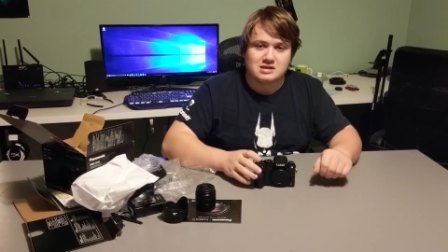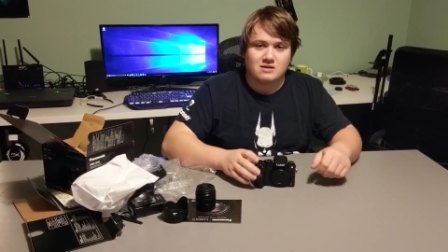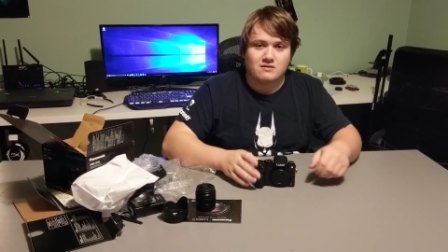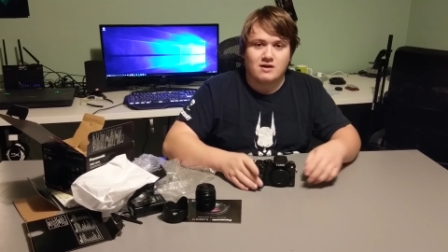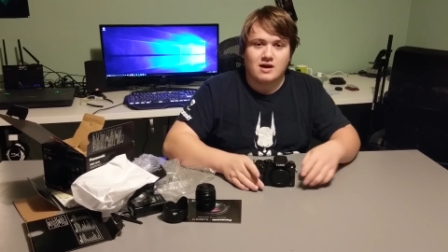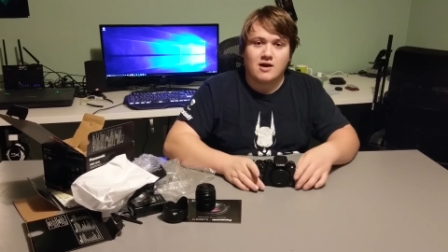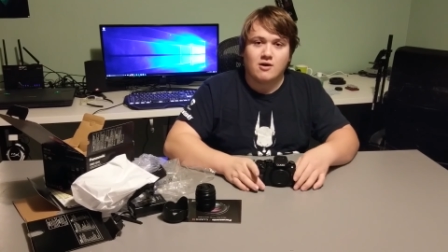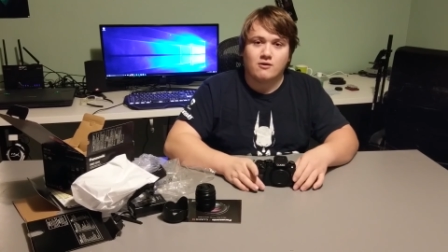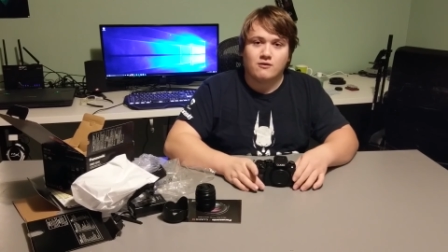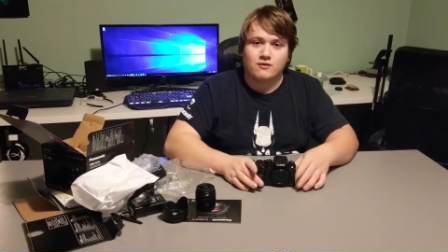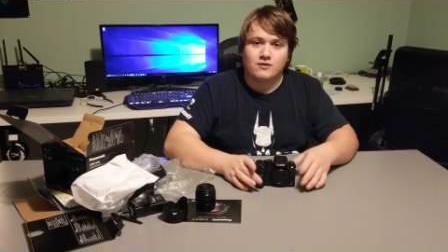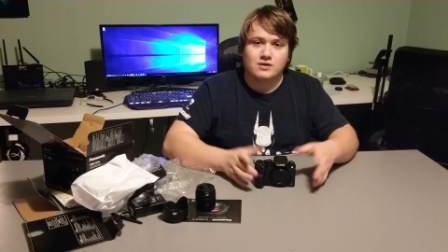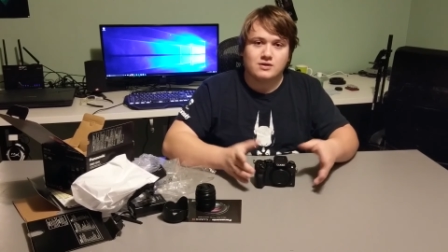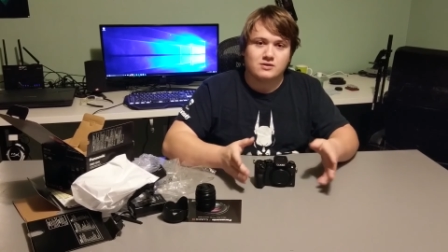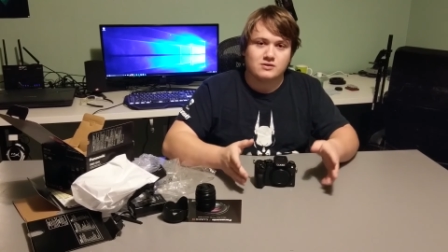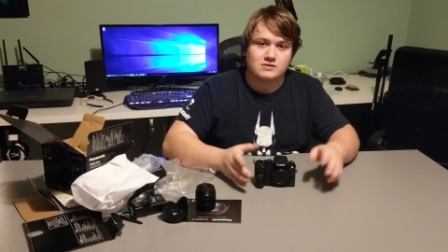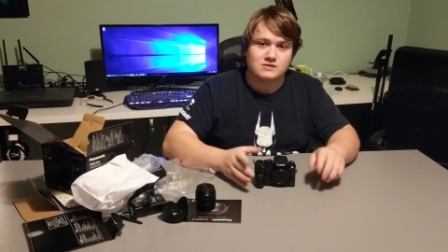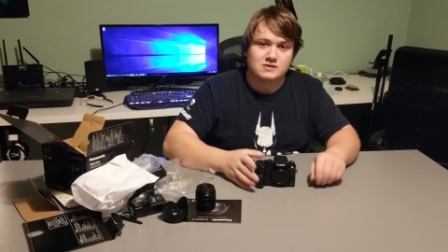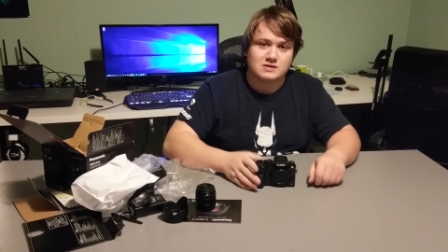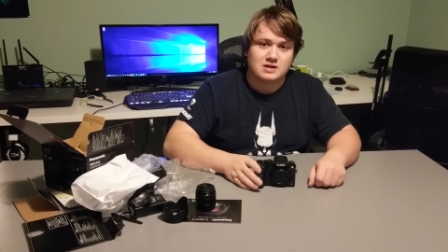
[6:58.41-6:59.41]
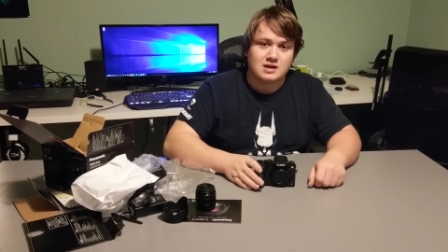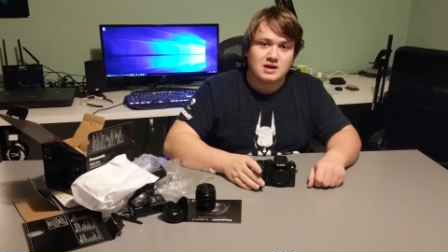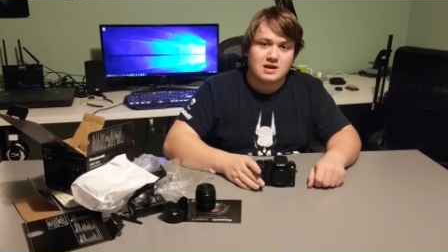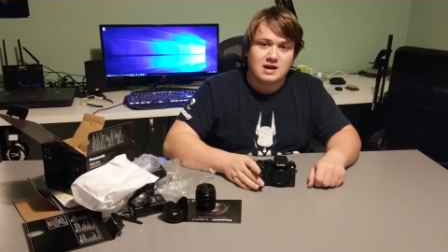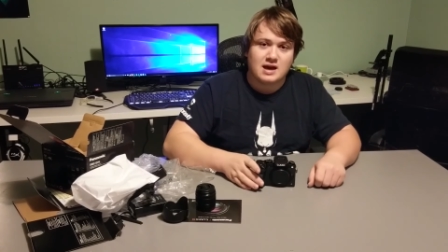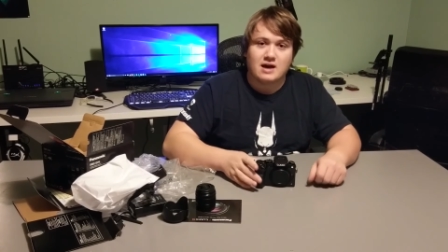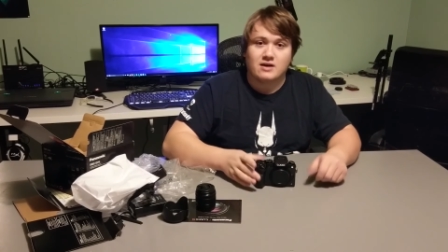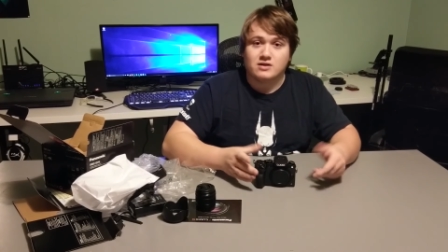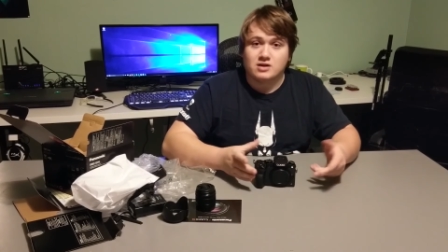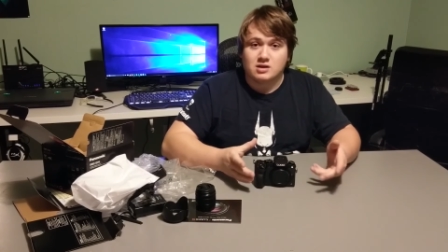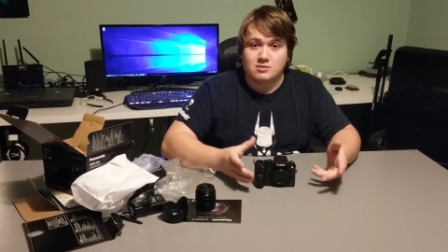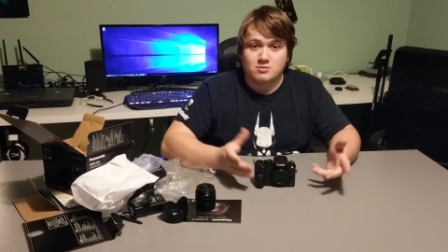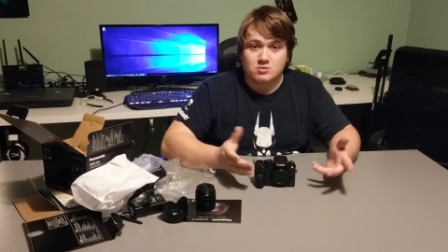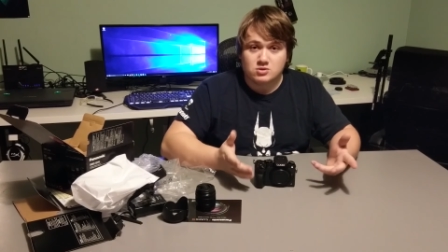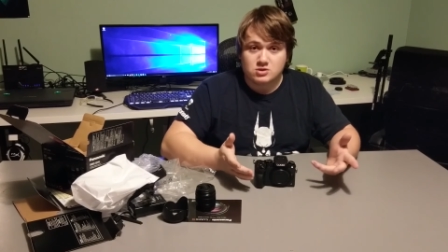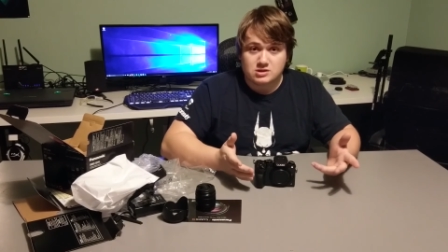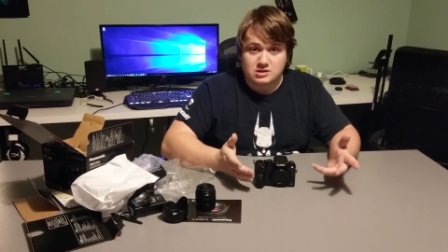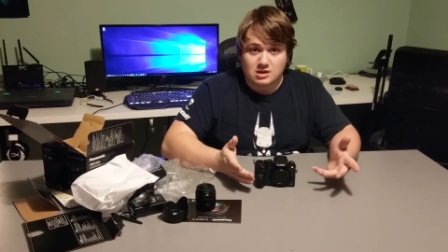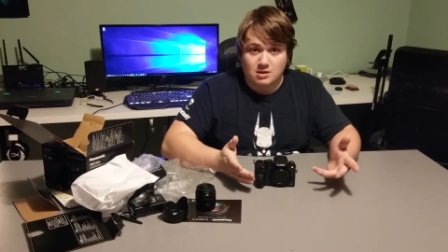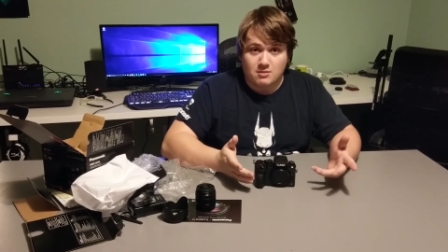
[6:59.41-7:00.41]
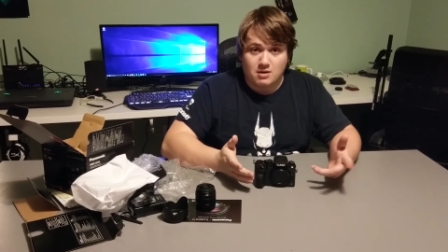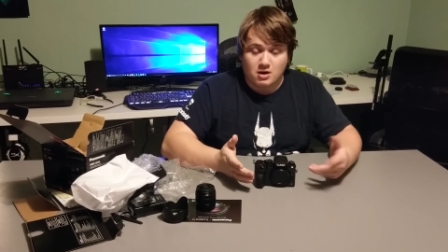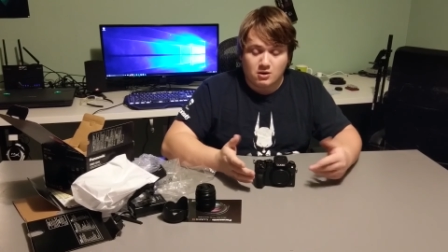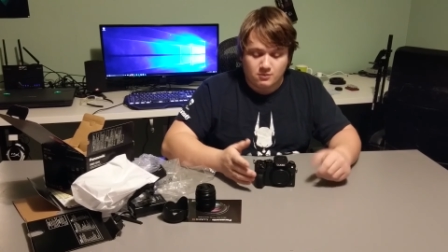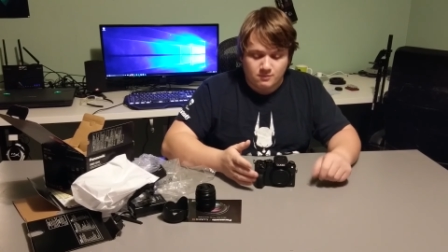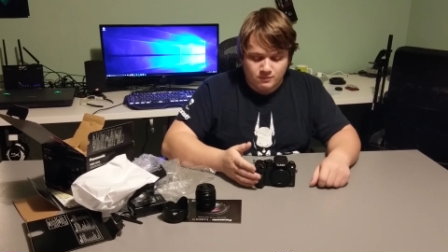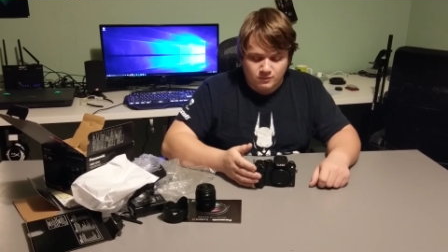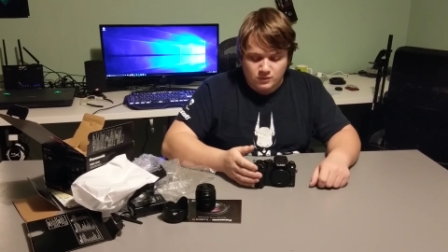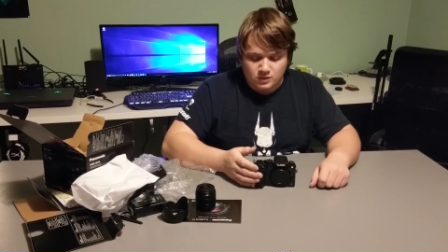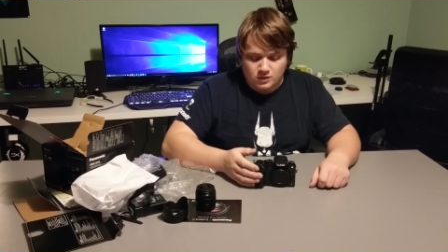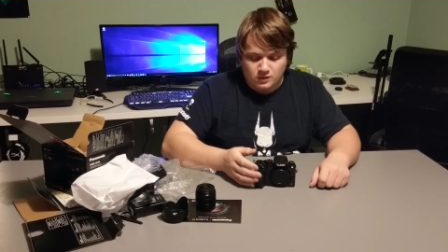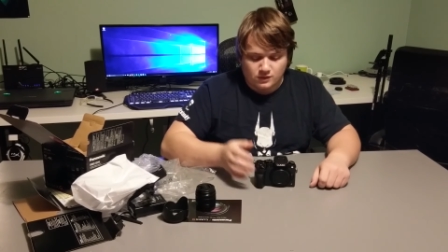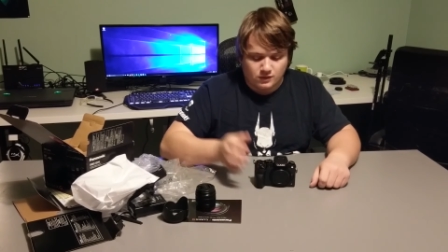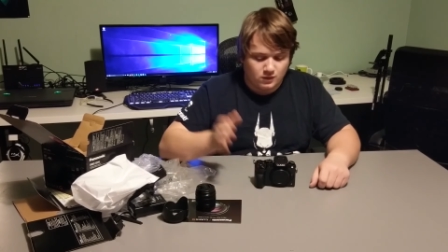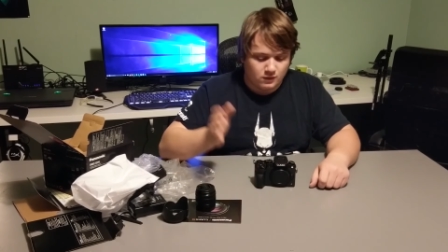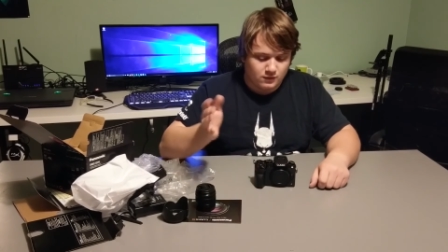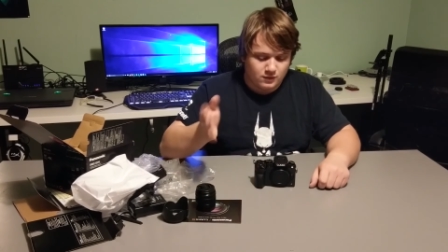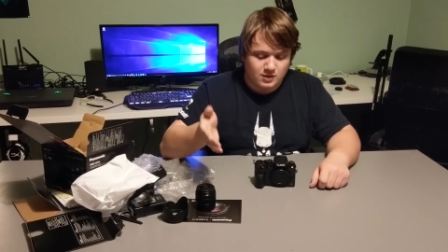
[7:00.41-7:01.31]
of how it feels and how the images come out. So